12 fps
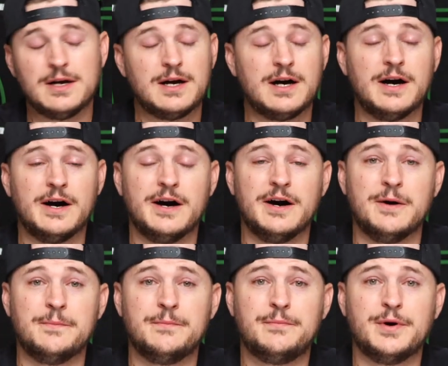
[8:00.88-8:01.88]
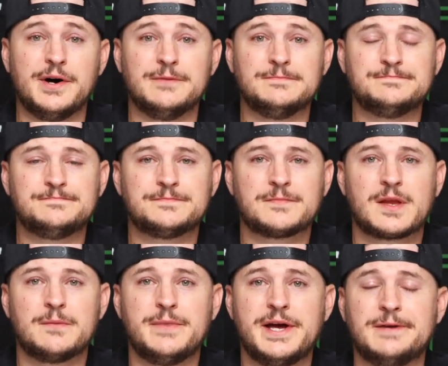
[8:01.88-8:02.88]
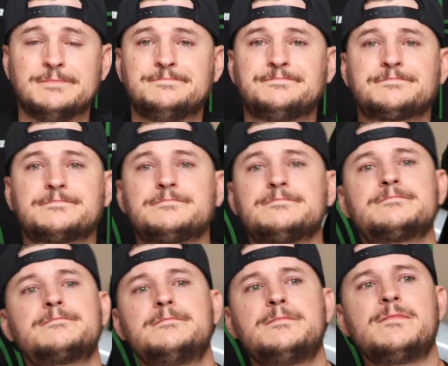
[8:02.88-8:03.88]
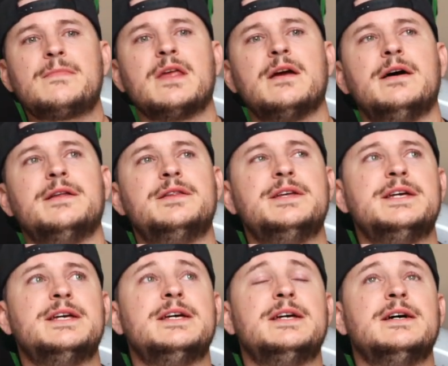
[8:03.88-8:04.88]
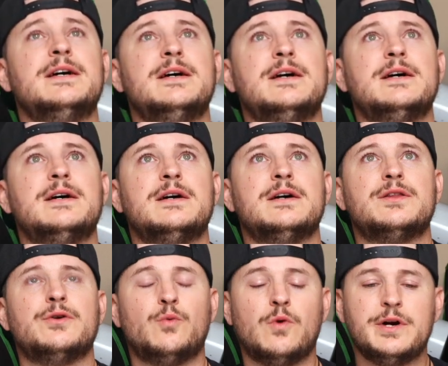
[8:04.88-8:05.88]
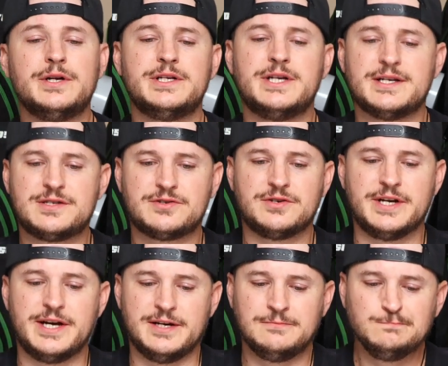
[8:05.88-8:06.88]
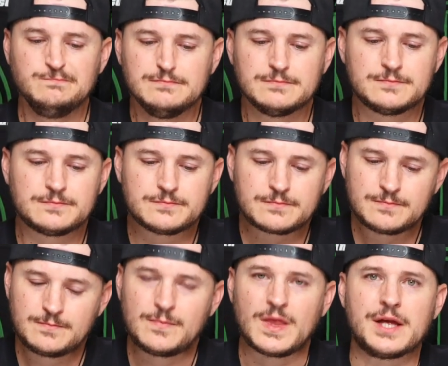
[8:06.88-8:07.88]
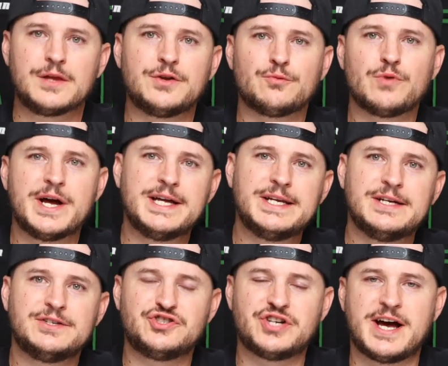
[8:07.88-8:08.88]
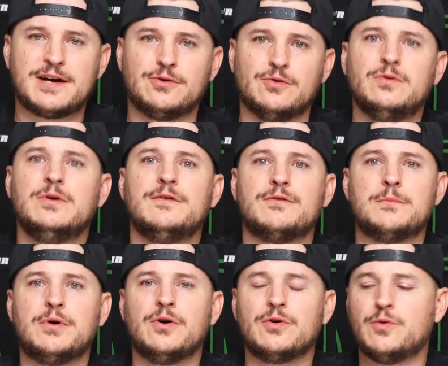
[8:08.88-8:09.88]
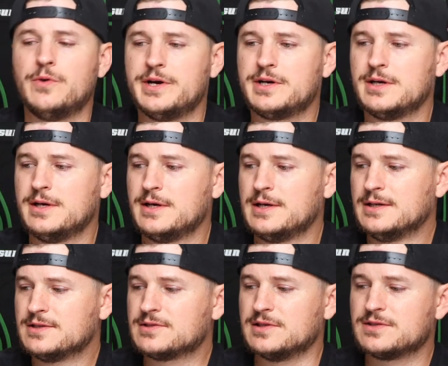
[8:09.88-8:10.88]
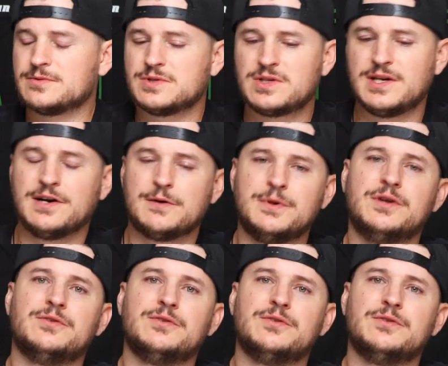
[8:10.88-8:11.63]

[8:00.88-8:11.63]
But man, the one yesterday, the red Jackyl from Paul Quick, so this was a caramel.